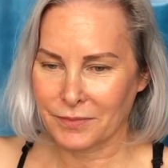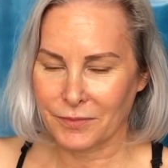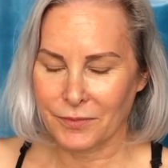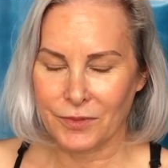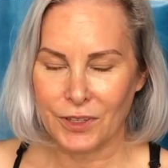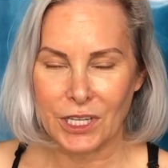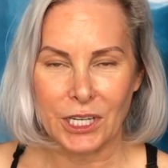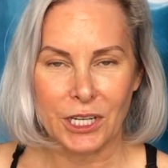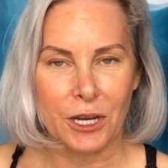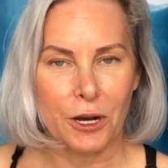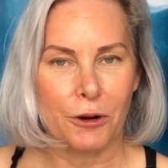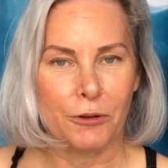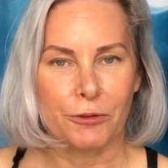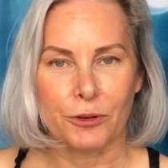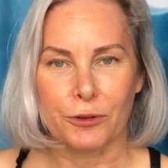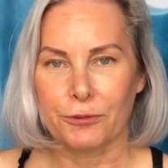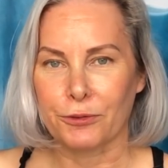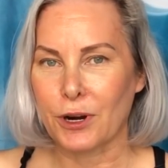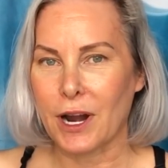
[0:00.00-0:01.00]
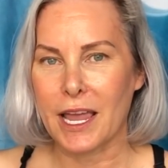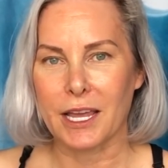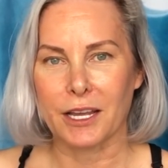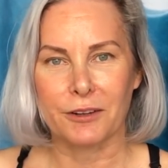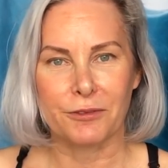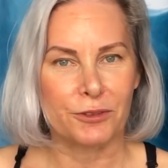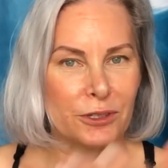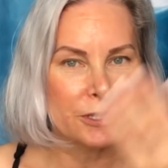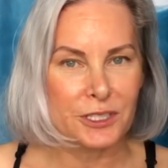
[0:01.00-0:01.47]
video for
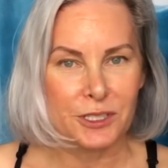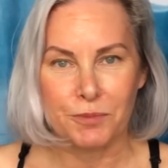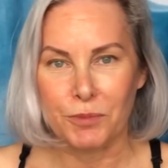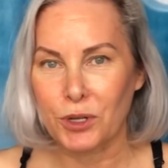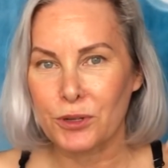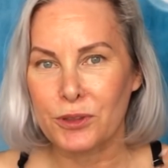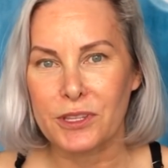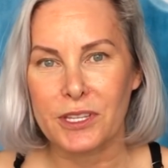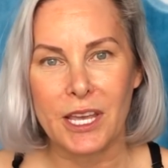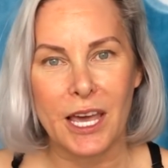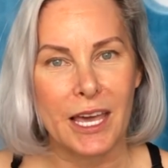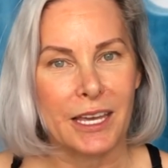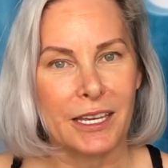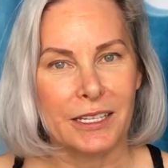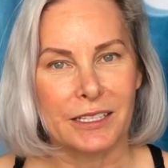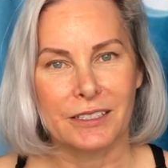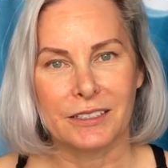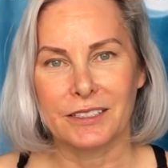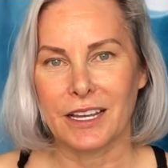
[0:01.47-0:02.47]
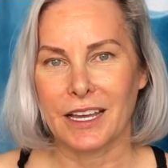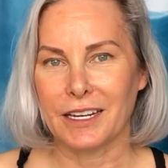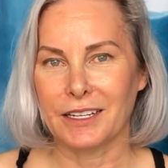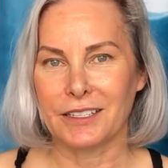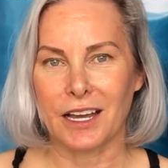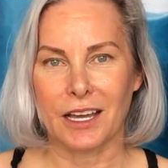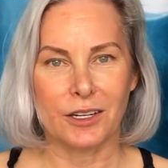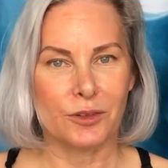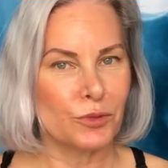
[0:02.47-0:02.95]
Frank for his birthday, and,
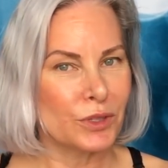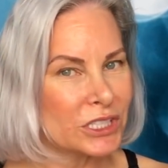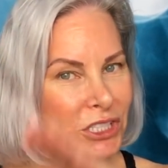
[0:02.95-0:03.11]
and I'd